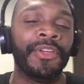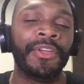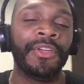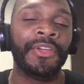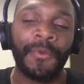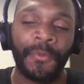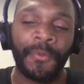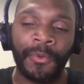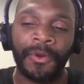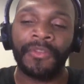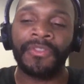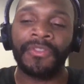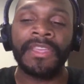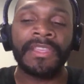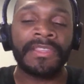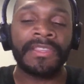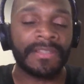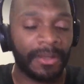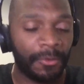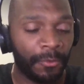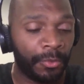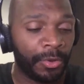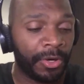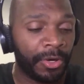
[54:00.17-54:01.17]

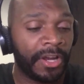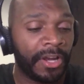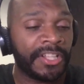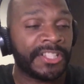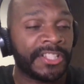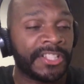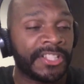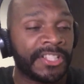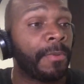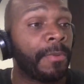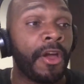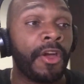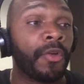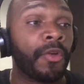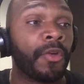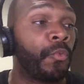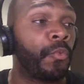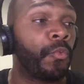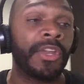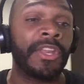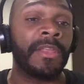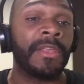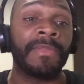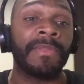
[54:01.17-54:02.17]
where a Spark
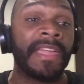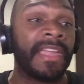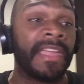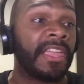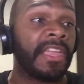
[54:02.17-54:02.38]
wouldn't, like,